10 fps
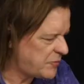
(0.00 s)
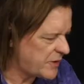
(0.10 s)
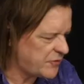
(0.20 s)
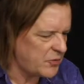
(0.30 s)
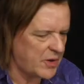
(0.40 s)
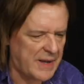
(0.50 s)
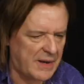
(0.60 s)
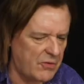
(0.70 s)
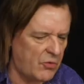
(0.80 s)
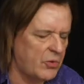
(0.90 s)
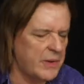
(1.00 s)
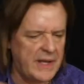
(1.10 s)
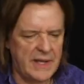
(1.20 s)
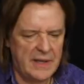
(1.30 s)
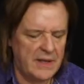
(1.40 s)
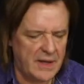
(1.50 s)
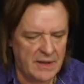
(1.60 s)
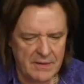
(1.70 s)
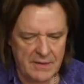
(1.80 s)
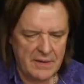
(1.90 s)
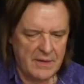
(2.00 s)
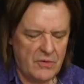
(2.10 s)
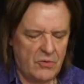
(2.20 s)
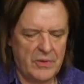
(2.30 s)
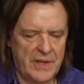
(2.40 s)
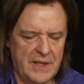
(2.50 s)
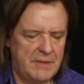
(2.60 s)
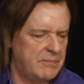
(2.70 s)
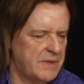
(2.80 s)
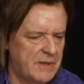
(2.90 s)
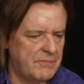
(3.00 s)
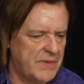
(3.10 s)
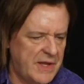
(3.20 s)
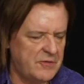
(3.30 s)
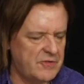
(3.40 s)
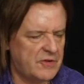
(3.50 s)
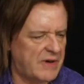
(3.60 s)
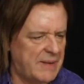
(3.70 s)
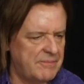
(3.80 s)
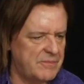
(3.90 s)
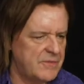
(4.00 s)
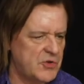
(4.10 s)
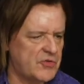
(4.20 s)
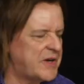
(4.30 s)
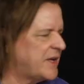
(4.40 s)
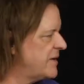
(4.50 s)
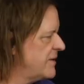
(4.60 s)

what it's all about. All the uh, all the you know Instagram shredding